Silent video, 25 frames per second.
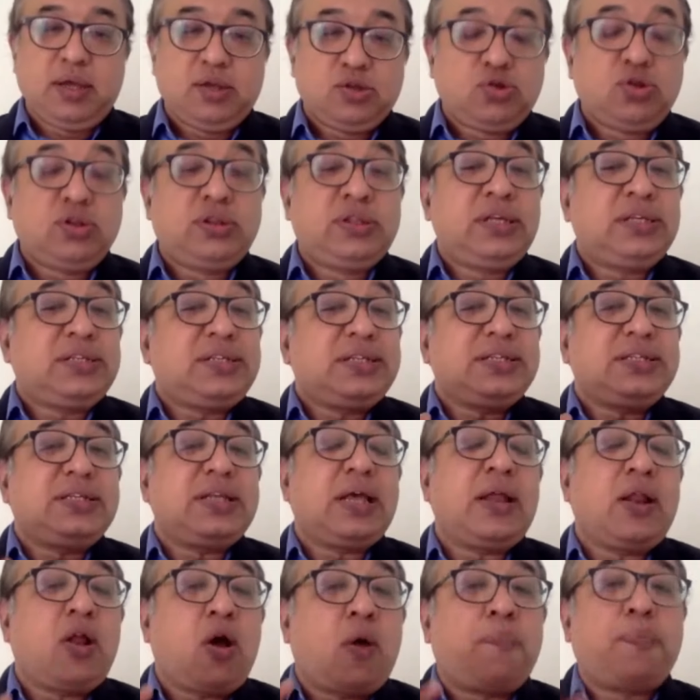So this is
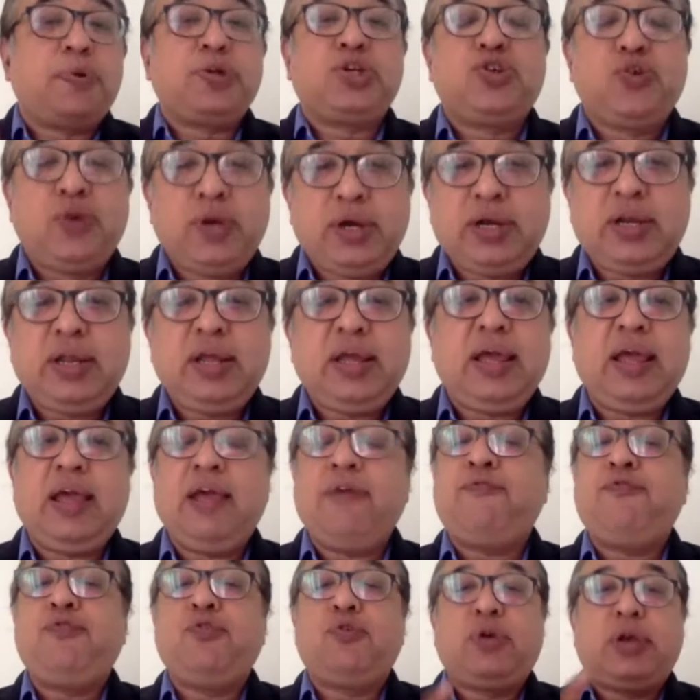an opportunity
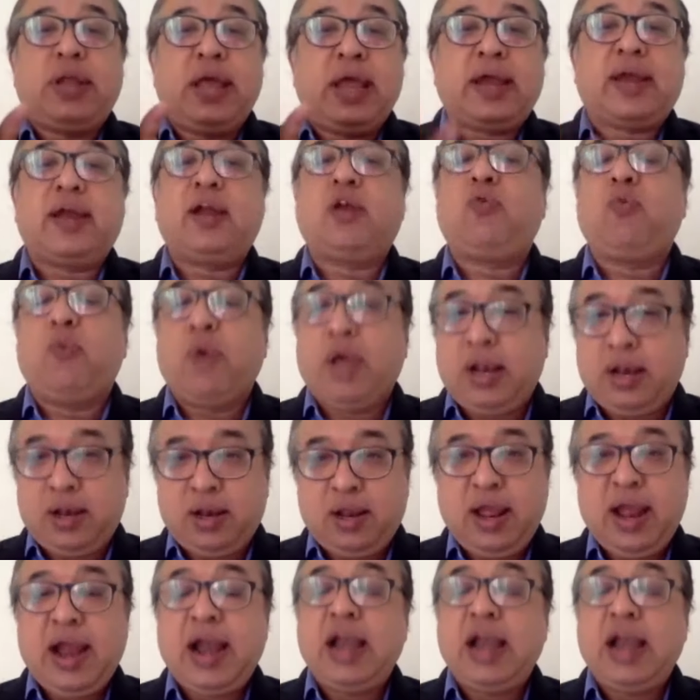if you take it well